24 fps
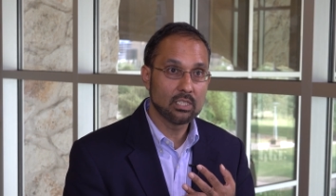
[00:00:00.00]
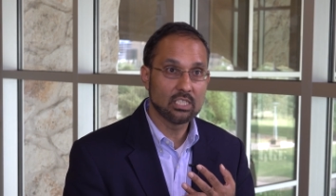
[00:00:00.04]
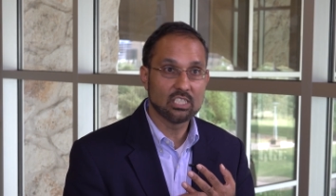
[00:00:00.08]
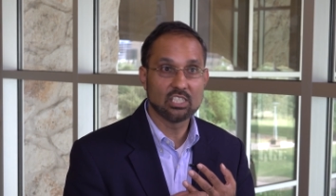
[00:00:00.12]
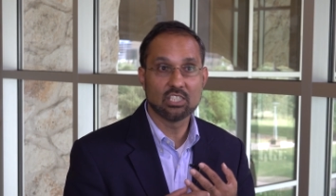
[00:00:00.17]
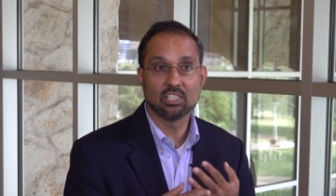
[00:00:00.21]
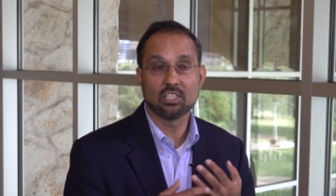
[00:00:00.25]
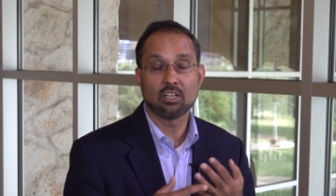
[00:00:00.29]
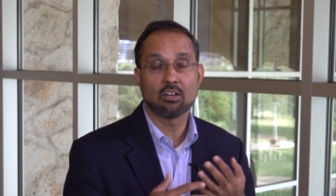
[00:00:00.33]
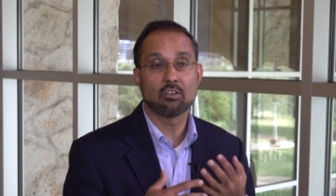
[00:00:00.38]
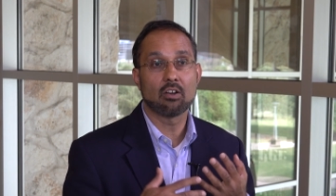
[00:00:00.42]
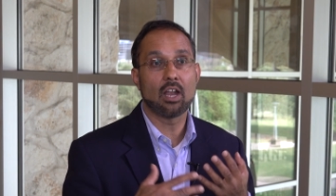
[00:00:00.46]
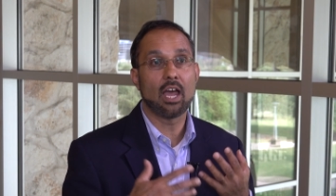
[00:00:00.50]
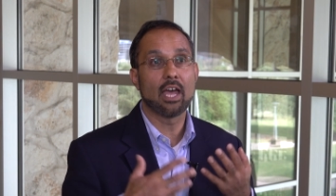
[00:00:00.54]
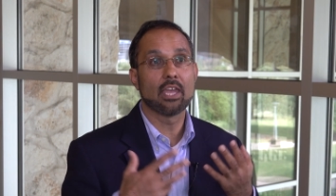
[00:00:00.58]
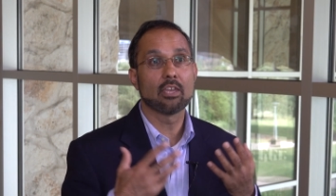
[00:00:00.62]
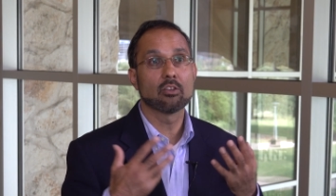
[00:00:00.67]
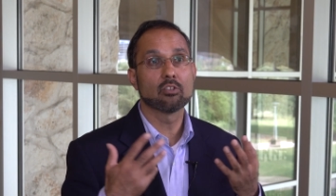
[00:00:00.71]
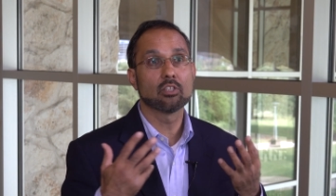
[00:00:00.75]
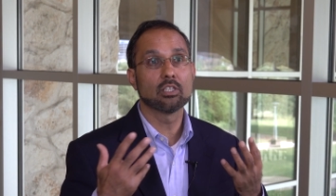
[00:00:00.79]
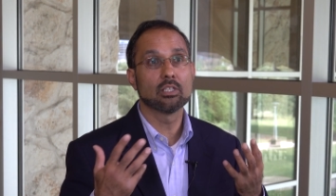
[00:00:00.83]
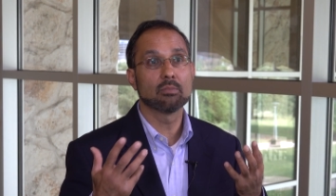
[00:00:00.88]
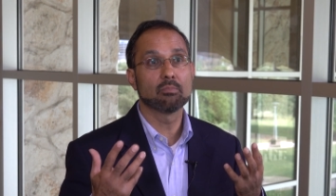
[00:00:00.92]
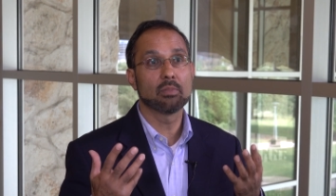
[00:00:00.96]
This is our
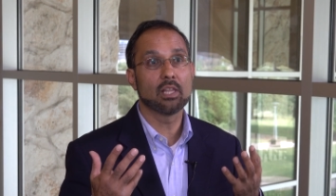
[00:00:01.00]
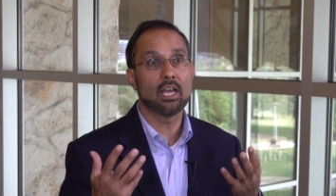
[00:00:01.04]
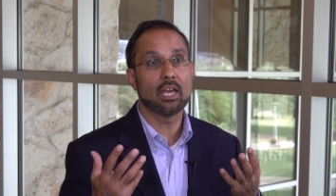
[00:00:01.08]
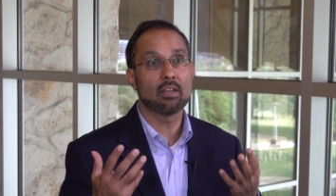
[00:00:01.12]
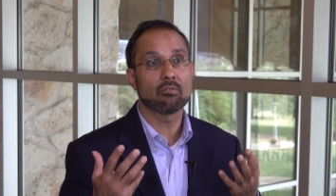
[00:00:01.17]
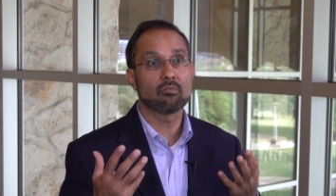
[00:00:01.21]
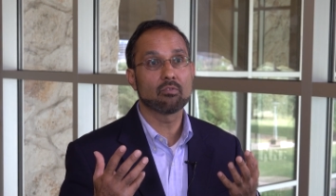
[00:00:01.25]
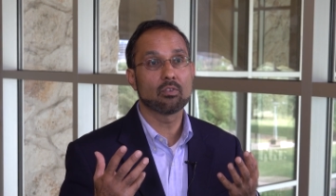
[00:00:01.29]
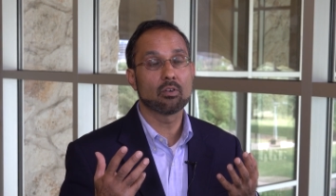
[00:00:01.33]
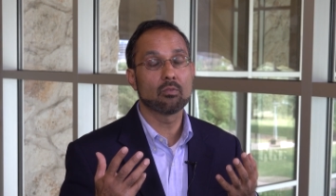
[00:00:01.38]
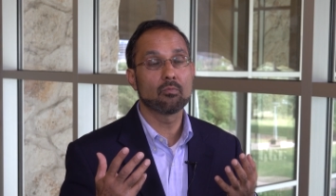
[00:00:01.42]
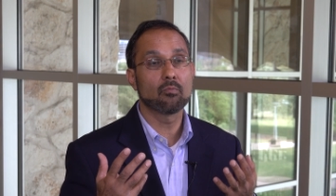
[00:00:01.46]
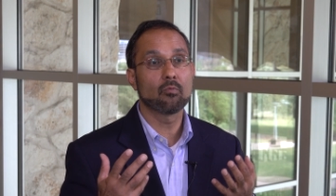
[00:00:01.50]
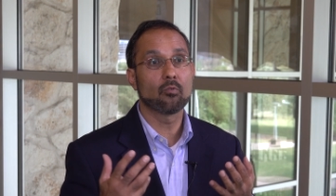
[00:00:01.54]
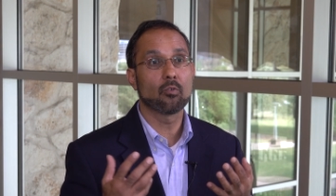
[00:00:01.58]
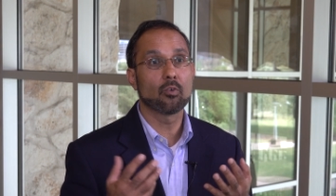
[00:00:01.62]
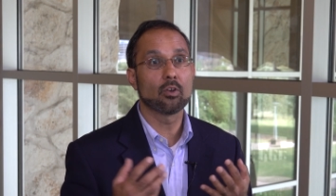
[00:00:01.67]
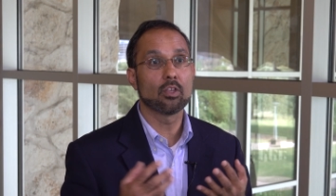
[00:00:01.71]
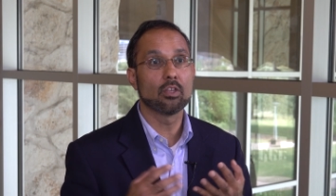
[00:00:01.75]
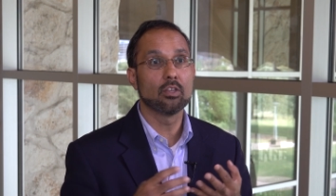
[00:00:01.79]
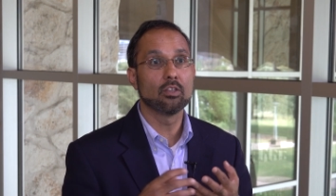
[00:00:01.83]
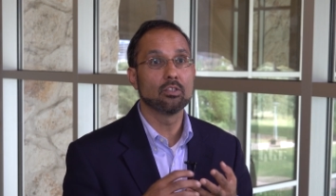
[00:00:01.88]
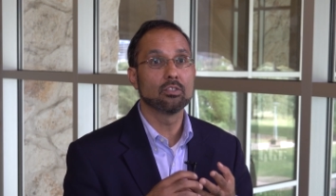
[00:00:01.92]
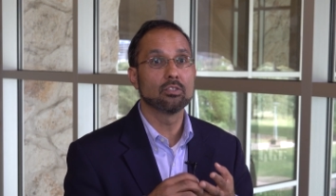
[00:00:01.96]
IoT platform
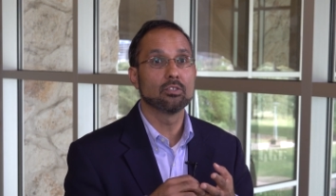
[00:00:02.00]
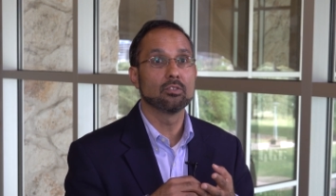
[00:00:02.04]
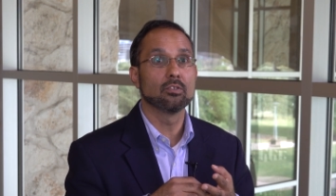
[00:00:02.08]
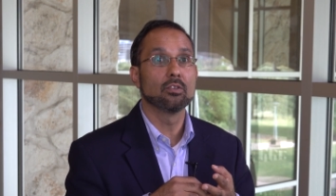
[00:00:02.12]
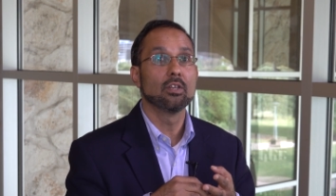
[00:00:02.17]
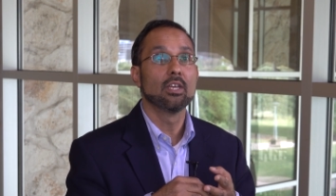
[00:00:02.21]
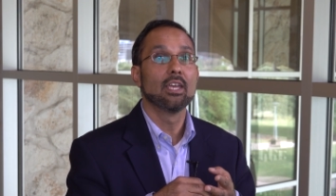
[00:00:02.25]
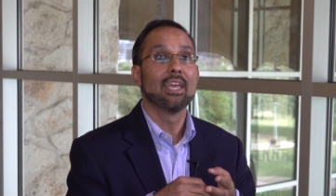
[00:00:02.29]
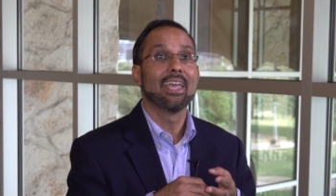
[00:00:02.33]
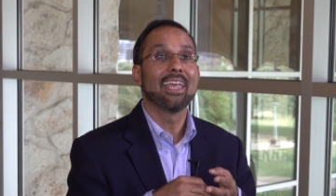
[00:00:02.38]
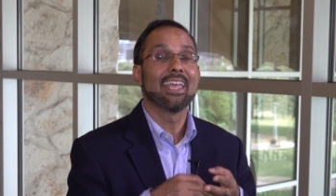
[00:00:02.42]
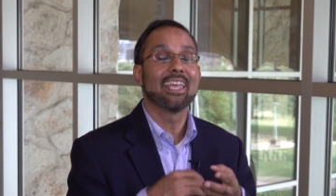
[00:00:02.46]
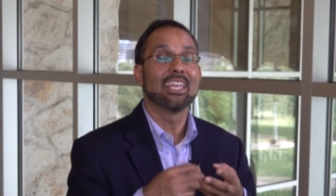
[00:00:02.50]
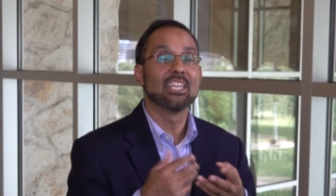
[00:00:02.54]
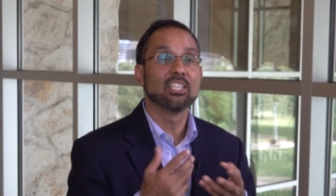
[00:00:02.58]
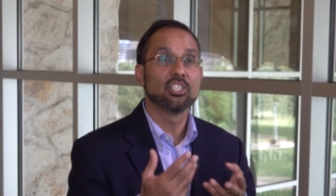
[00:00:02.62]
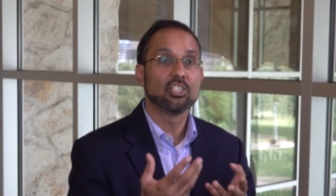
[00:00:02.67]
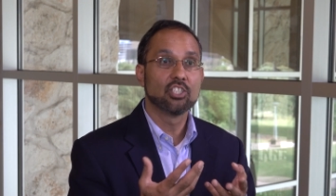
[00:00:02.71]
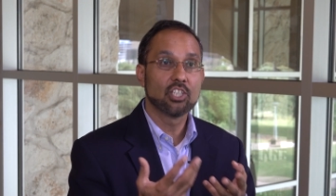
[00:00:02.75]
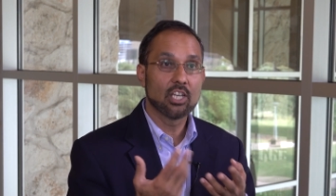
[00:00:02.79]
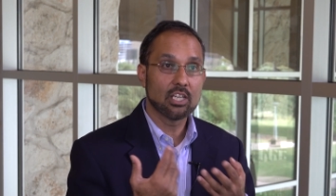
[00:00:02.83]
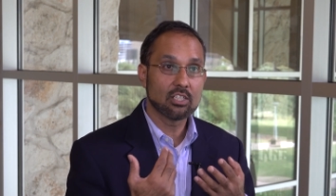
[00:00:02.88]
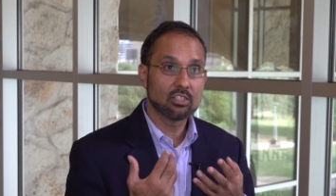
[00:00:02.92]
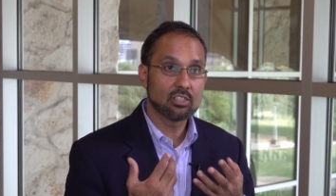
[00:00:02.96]
for you to
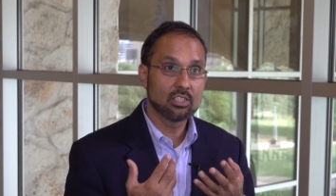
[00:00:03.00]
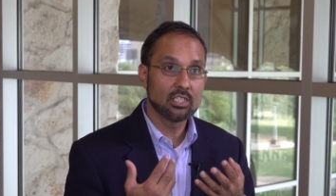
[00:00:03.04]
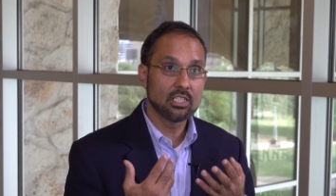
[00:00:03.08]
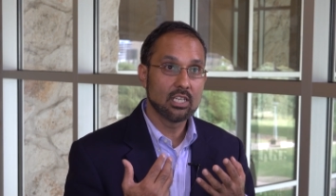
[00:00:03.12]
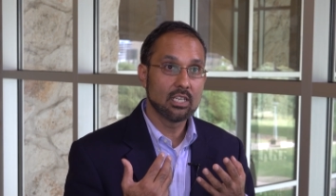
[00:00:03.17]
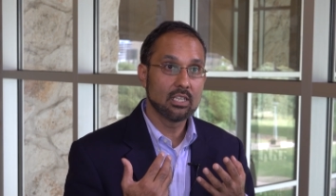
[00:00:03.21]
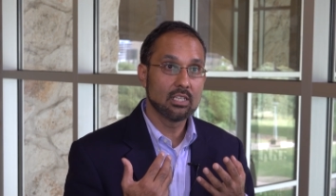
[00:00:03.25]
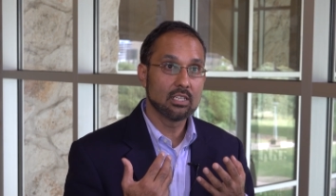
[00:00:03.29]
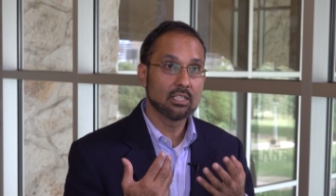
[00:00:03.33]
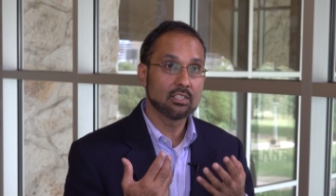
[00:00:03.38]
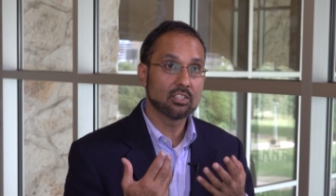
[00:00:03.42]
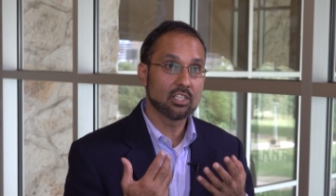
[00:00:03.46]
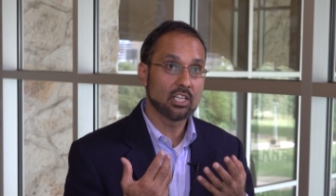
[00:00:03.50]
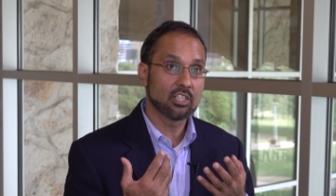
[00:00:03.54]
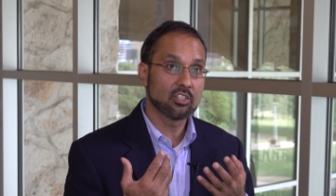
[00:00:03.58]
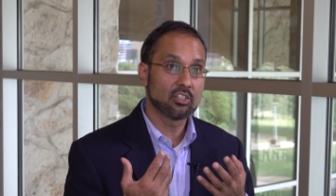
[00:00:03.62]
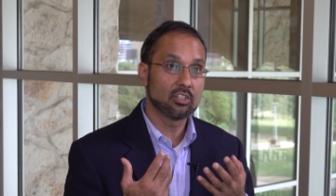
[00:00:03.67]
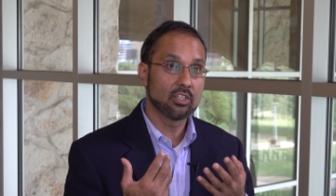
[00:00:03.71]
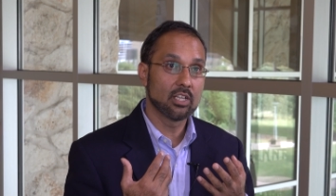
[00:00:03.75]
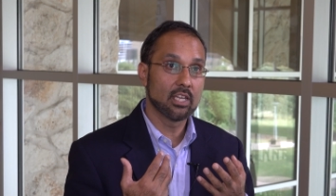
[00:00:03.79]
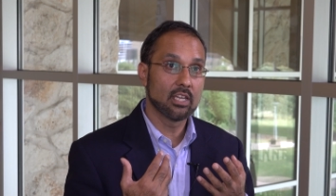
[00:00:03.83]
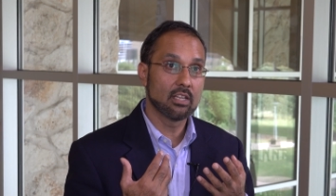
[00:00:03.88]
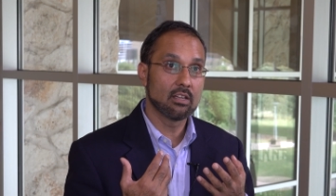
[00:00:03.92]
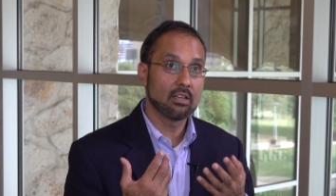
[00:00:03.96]
ingest the
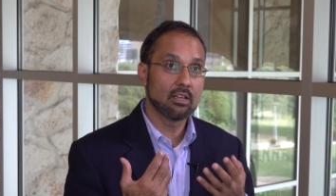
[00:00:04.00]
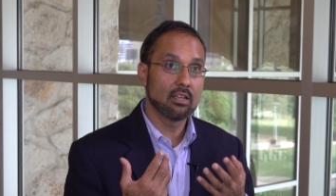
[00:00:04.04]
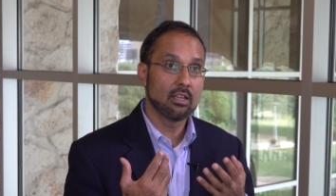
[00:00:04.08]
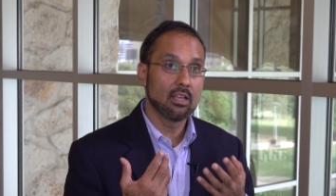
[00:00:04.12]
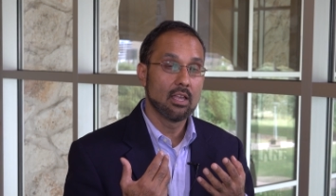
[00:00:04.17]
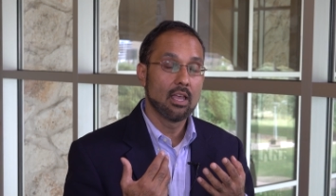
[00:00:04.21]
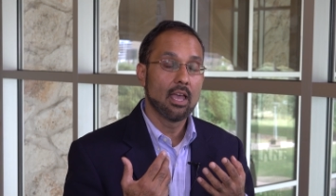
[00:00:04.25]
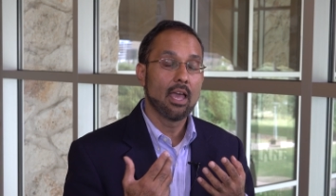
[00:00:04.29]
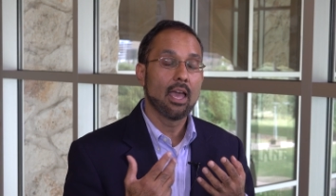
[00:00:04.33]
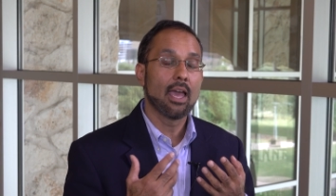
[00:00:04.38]
sensor data